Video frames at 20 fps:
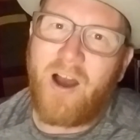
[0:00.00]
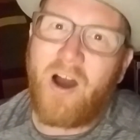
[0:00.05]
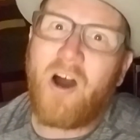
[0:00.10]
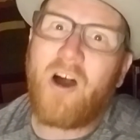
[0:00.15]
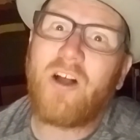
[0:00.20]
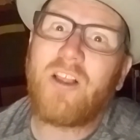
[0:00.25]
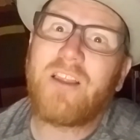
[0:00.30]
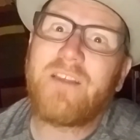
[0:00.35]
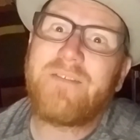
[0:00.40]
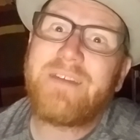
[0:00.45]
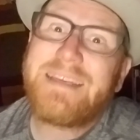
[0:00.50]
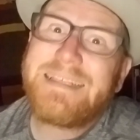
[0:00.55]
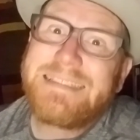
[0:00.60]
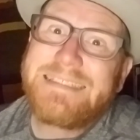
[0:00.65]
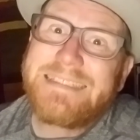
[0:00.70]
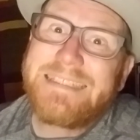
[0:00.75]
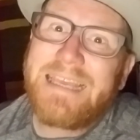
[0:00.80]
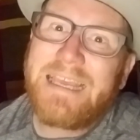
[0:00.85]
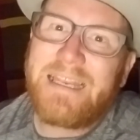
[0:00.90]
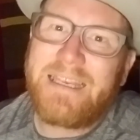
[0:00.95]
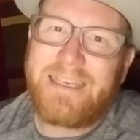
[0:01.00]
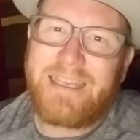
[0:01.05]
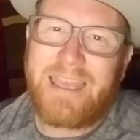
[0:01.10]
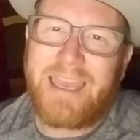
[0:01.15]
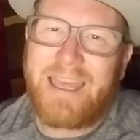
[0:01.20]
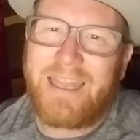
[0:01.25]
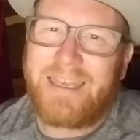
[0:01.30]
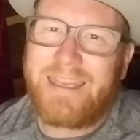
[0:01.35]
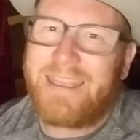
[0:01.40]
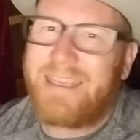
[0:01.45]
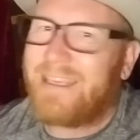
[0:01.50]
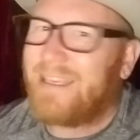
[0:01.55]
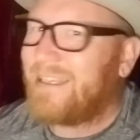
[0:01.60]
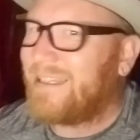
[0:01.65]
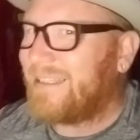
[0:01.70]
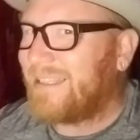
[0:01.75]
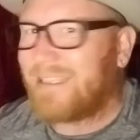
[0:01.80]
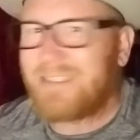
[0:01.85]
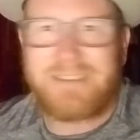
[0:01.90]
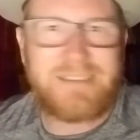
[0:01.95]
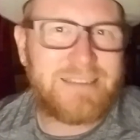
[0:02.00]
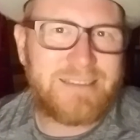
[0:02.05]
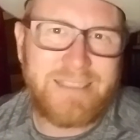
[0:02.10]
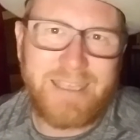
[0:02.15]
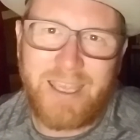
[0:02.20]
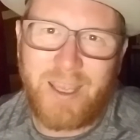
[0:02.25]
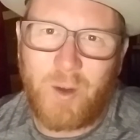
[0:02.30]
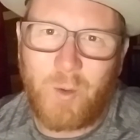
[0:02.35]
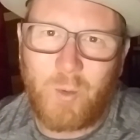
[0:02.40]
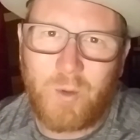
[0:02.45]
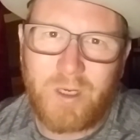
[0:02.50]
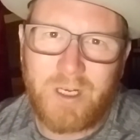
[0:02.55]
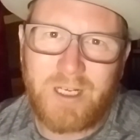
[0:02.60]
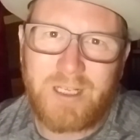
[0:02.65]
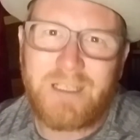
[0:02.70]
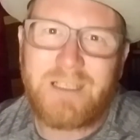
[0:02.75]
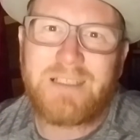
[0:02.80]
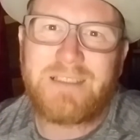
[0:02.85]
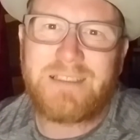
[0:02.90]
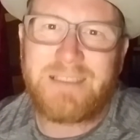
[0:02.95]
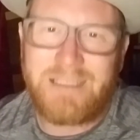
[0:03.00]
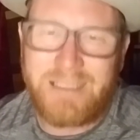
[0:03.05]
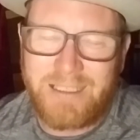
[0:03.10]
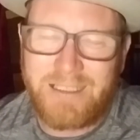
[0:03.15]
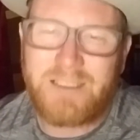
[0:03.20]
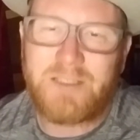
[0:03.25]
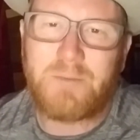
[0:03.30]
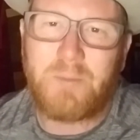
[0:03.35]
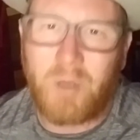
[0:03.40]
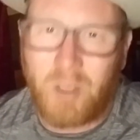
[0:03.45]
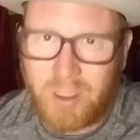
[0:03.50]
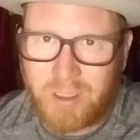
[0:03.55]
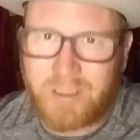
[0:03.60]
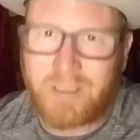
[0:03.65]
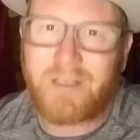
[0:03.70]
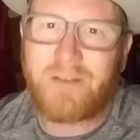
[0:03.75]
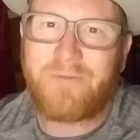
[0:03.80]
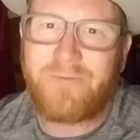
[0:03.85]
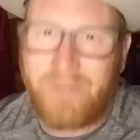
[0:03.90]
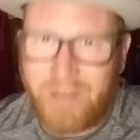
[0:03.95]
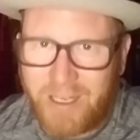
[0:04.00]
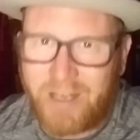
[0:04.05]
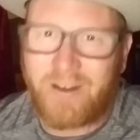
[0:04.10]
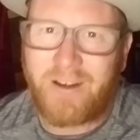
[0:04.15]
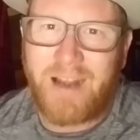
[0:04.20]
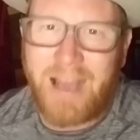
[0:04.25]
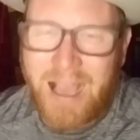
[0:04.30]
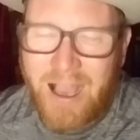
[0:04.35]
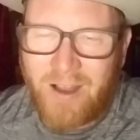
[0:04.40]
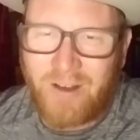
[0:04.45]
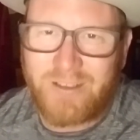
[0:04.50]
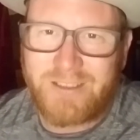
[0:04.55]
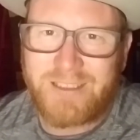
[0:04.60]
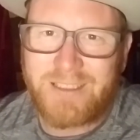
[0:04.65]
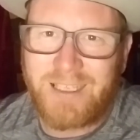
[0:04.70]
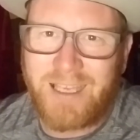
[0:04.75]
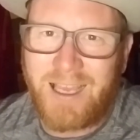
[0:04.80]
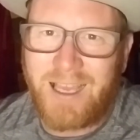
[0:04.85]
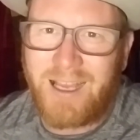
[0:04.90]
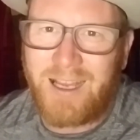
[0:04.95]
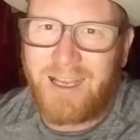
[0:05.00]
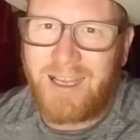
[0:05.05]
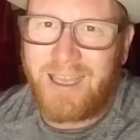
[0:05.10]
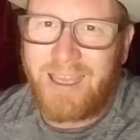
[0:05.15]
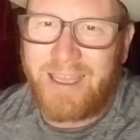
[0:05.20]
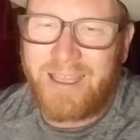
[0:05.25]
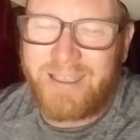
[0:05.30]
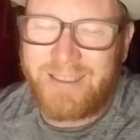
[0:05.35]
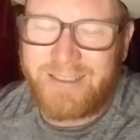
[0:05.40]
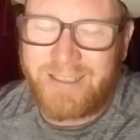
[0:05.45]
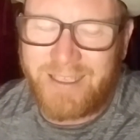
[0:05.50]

all of it, and yet he doesn't say a word because he needs Mulder to figure it out, uh, and